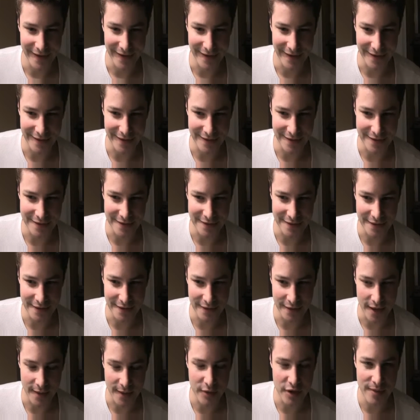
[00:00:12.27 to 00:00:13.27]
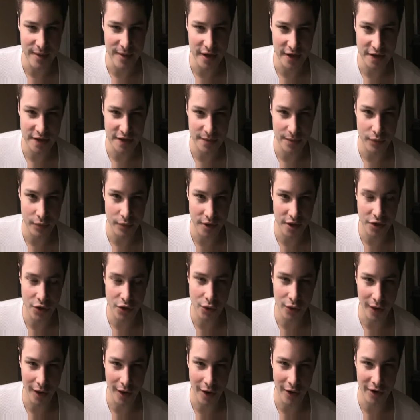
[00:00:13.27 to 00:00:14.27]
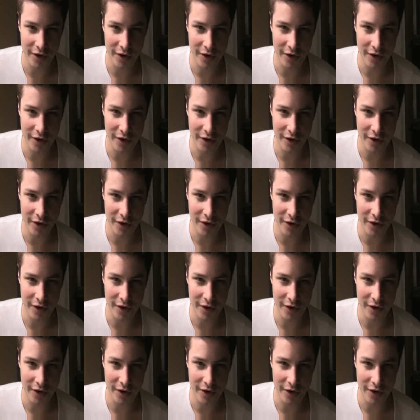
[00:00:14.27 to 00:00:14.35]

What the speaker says: and I'm going to make some pretty cool